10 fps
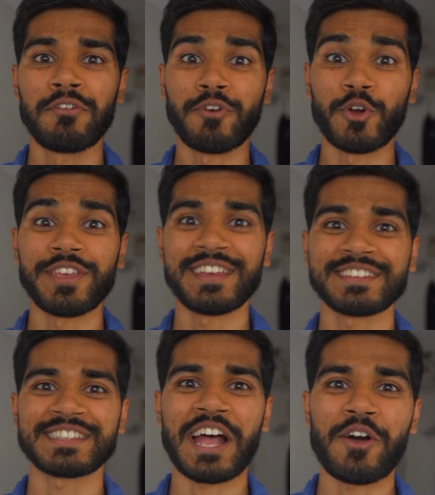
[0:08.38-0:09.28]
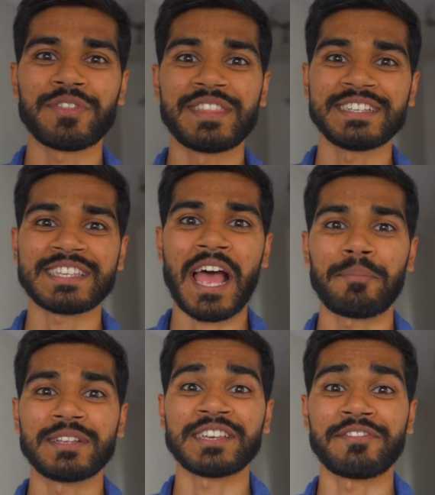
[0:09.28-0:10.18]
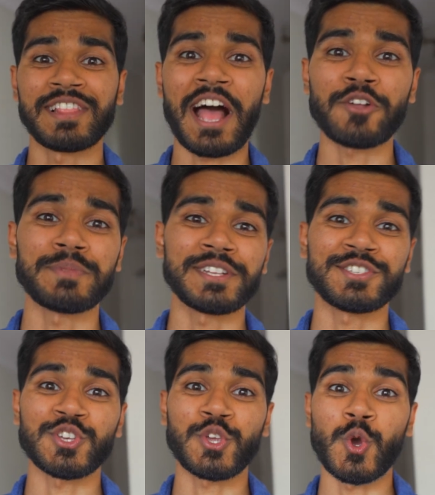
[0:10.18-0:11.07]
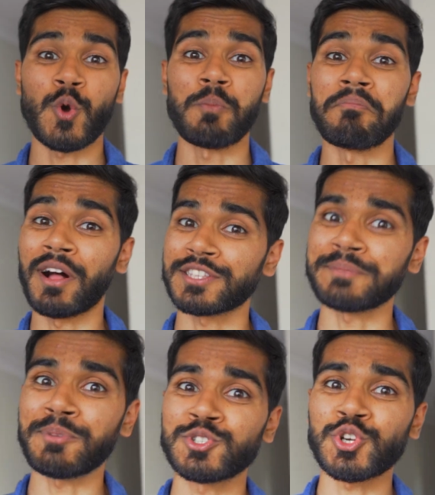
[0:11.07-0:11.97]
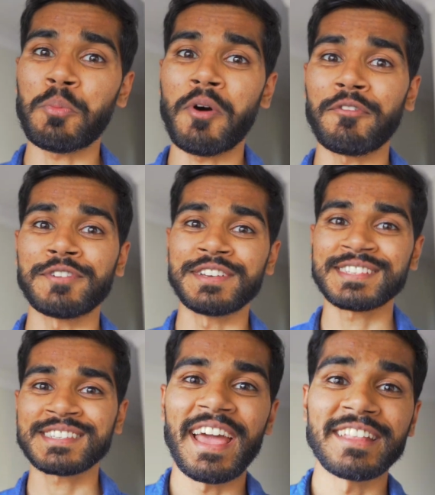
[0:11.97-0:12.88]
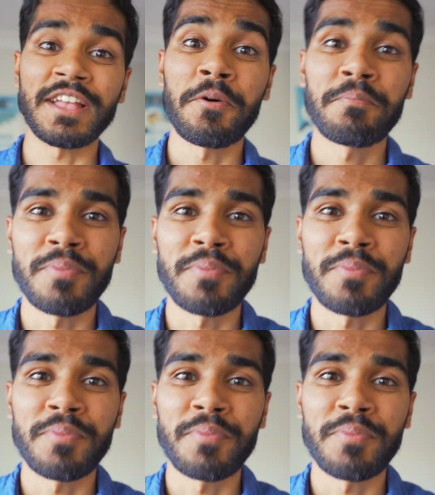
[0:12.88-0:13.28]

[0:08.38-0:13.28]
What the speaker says: For years now, these habits have allowed me to secure multiple job offers and